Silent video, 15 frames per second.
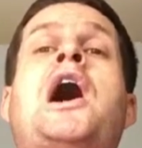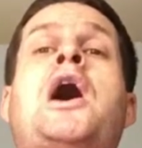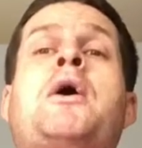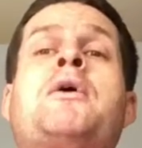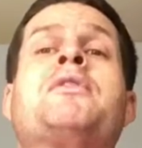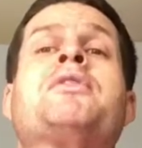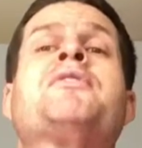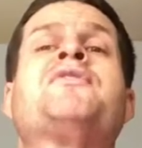
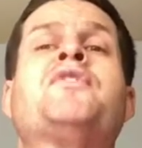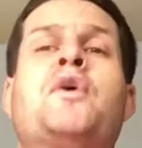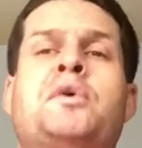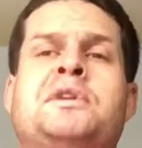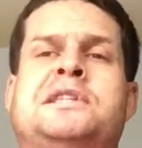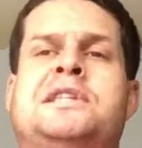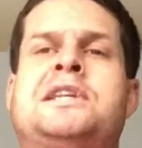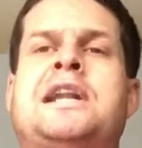on
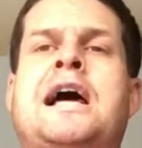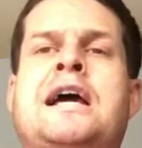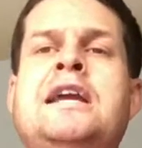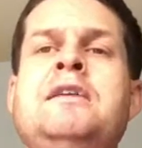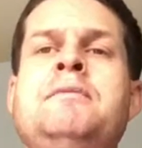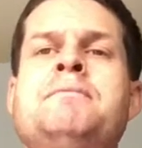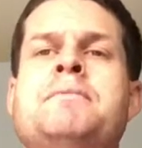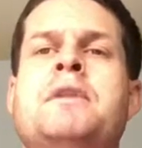force
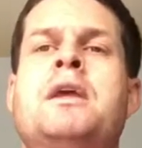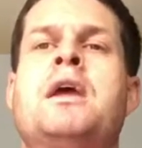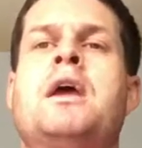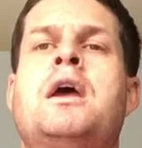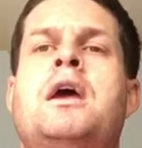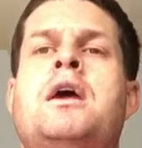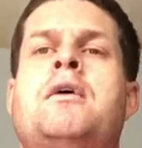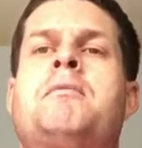today.
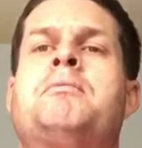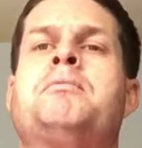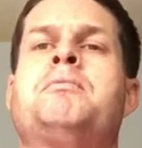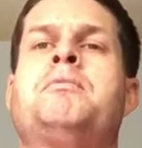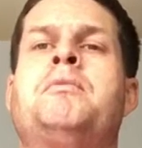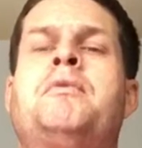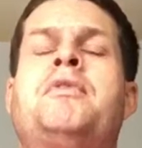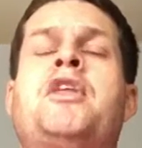
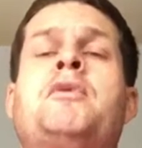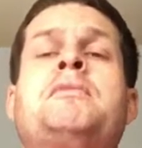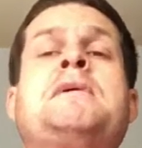They'll